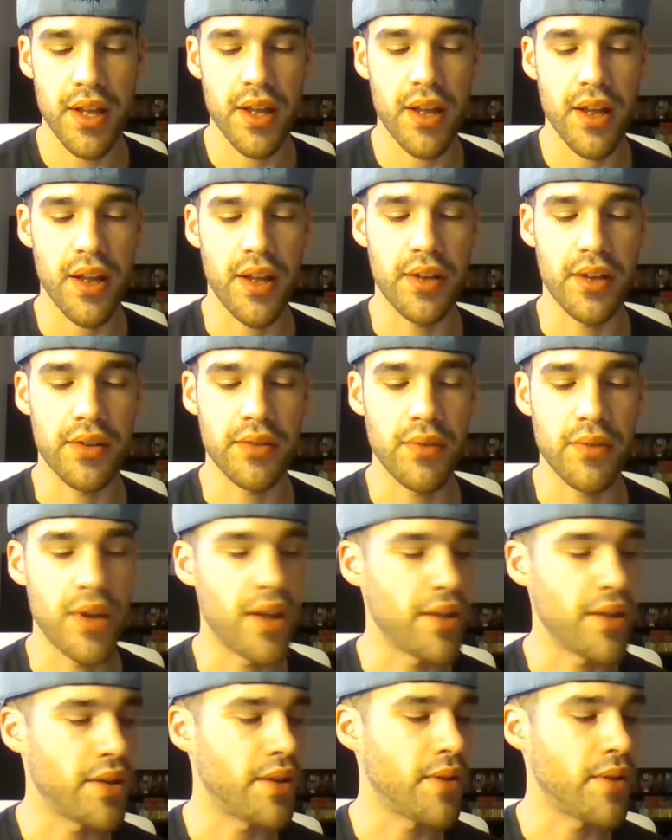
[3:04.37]
And
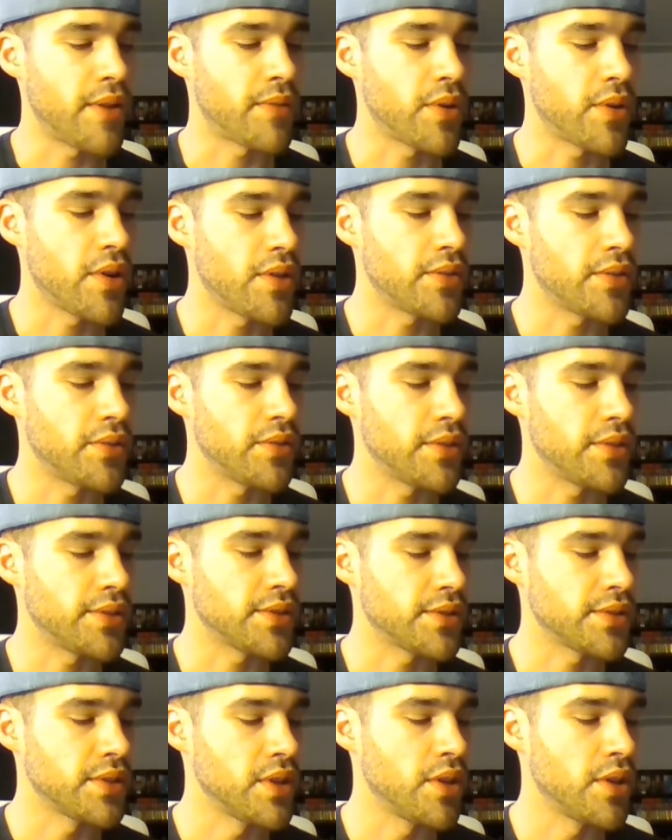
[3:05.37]
now that I've gone through
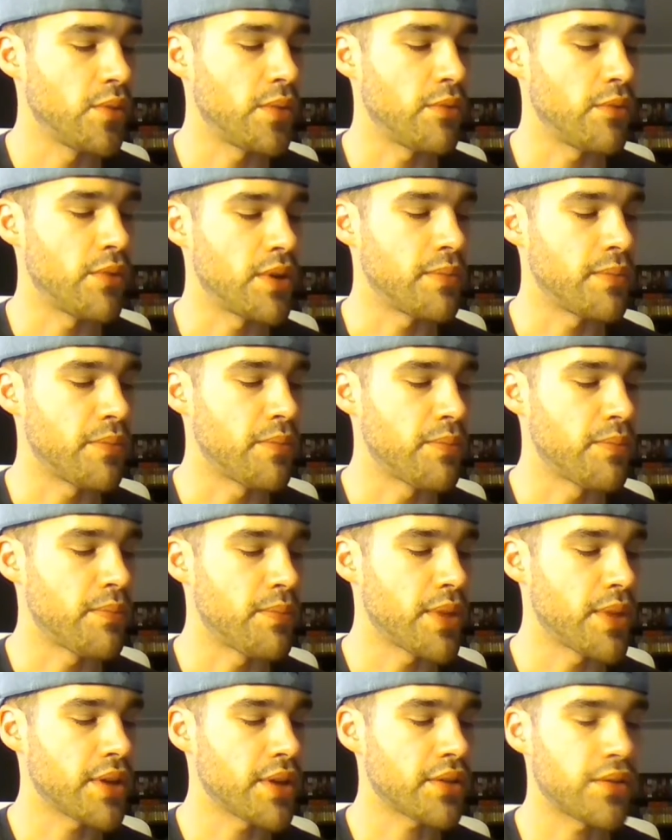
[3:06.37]
this, we want to
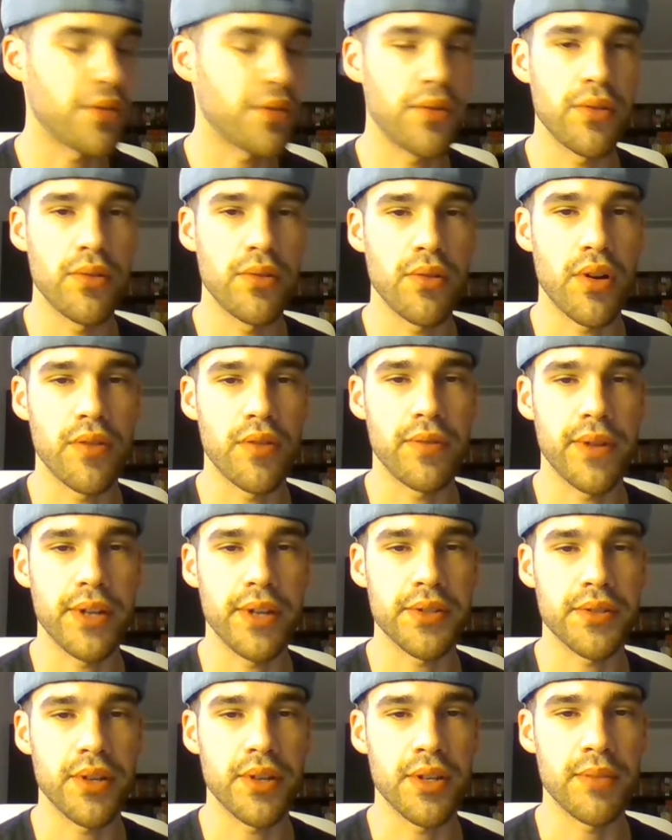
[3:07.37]
pick through our
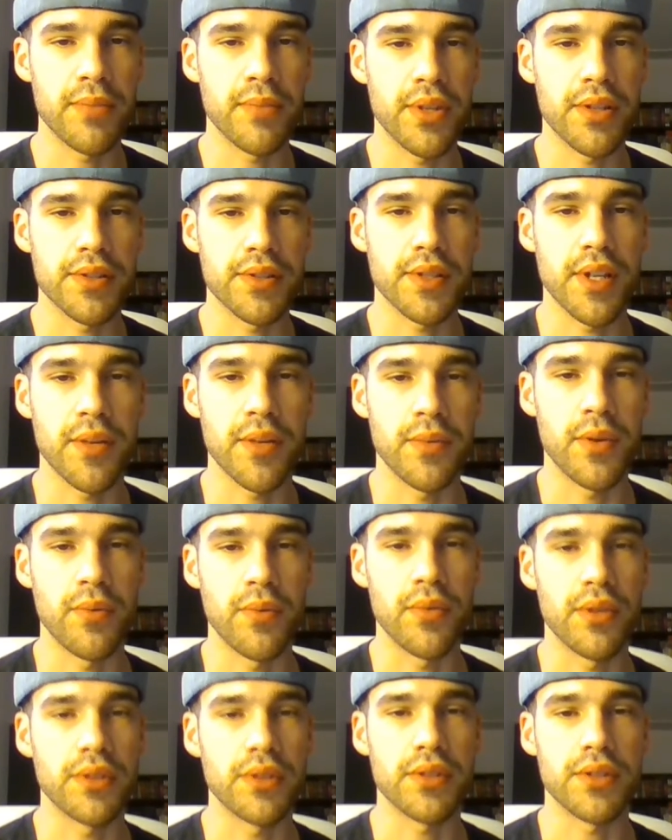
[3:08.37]
flash writing piece and we
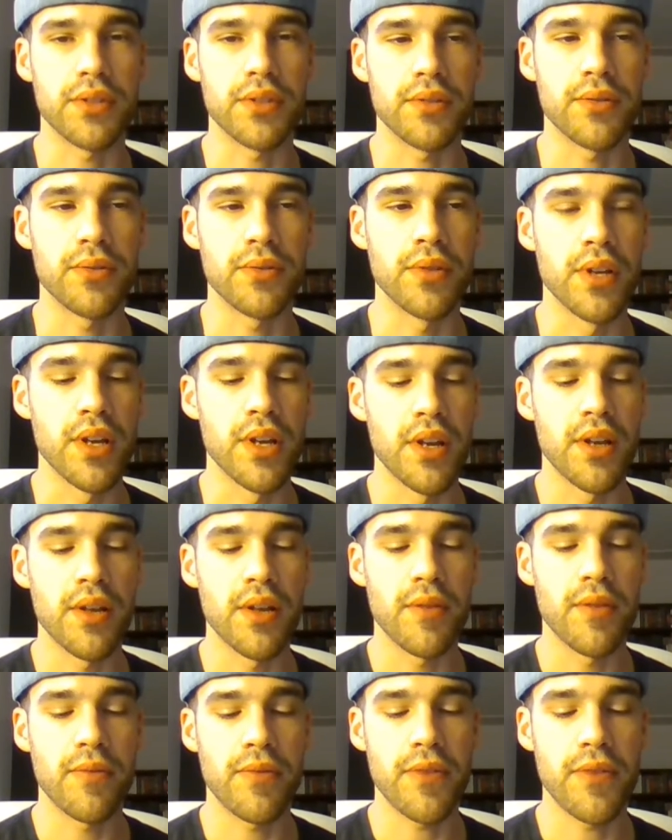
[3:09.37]
want to
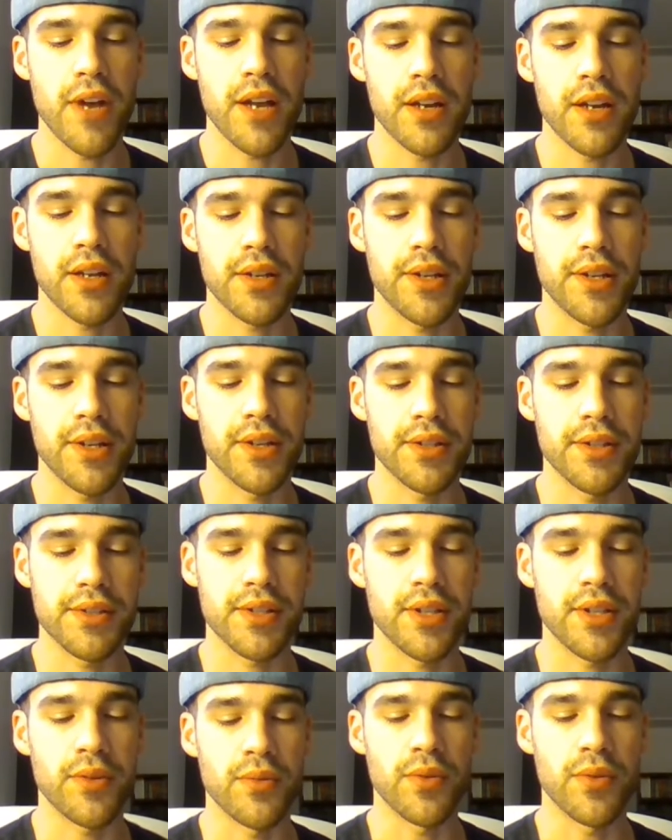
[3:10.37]
find ideas
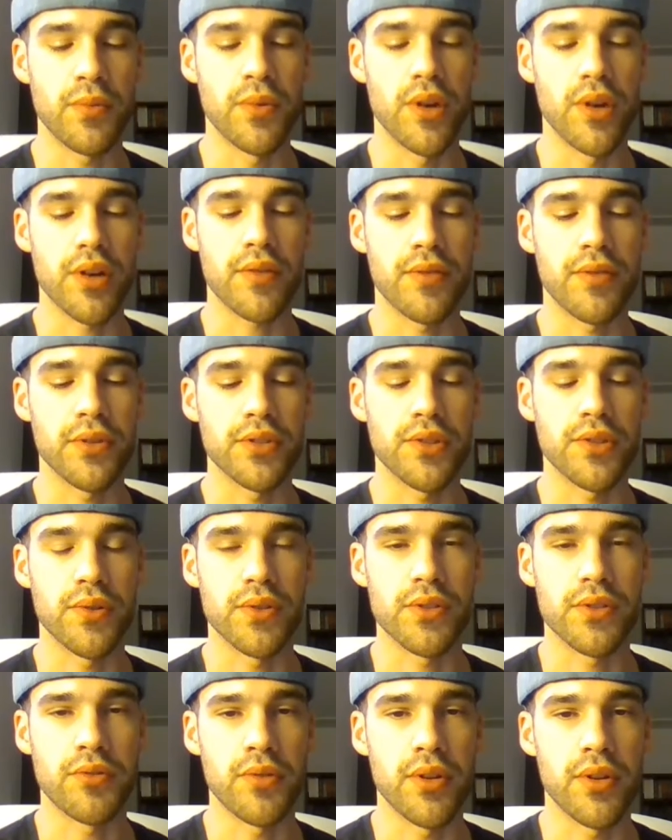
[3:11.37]
that would work for a
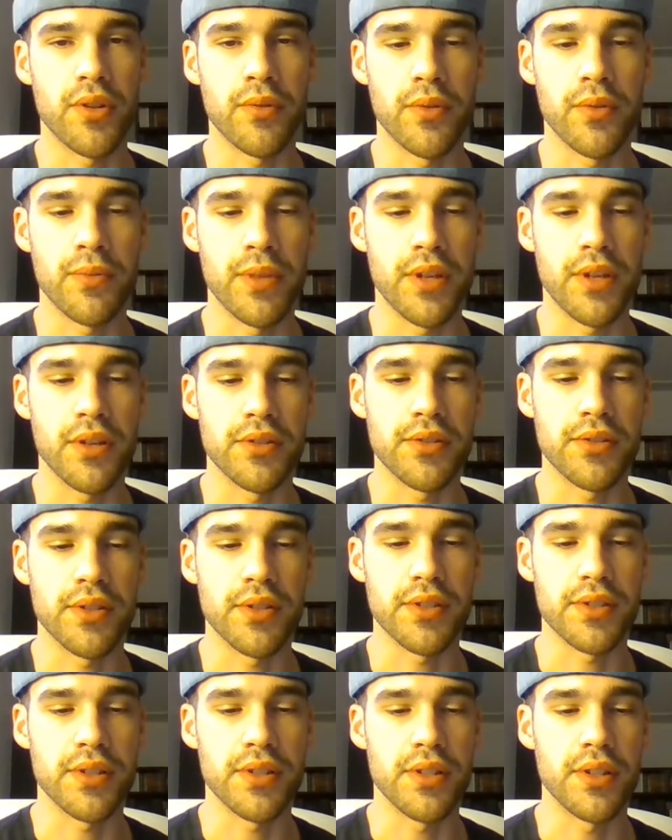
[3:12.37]
short story that we'd be
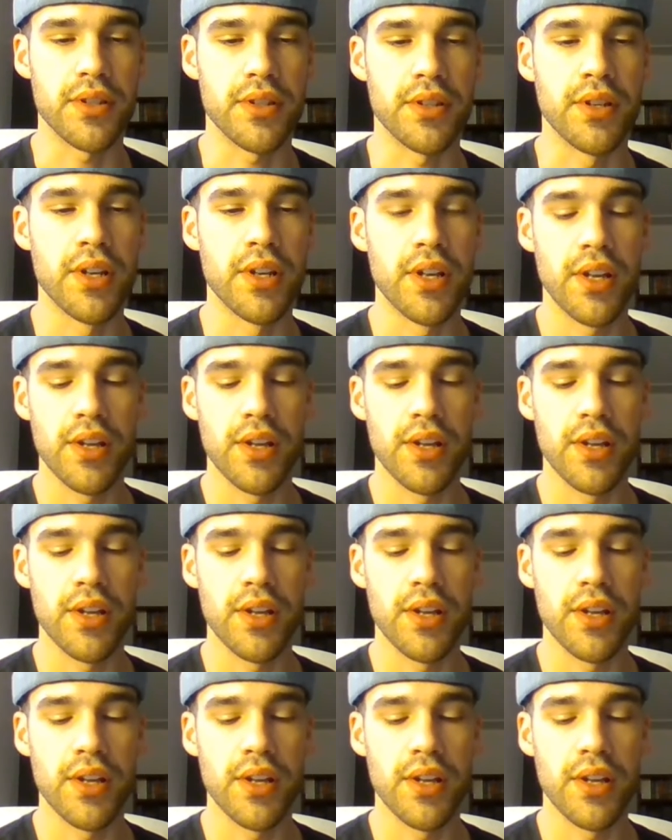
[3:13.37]
interested in.